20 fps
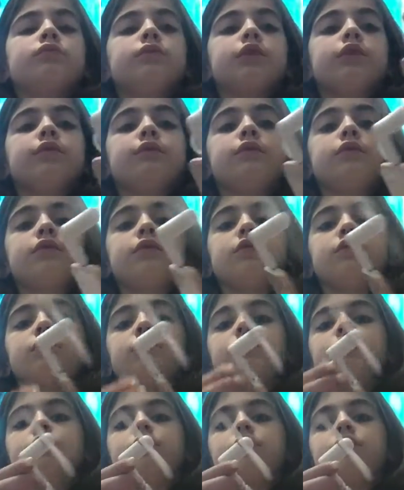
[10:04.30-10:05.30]
This feels
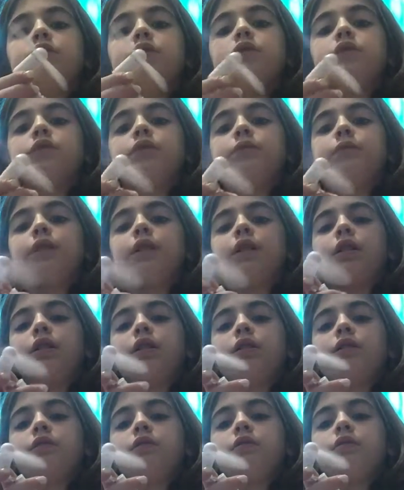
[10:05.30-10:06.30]
so low because I'm
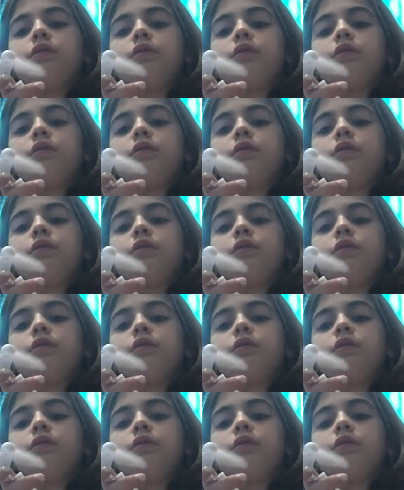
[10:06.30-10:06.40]
hot.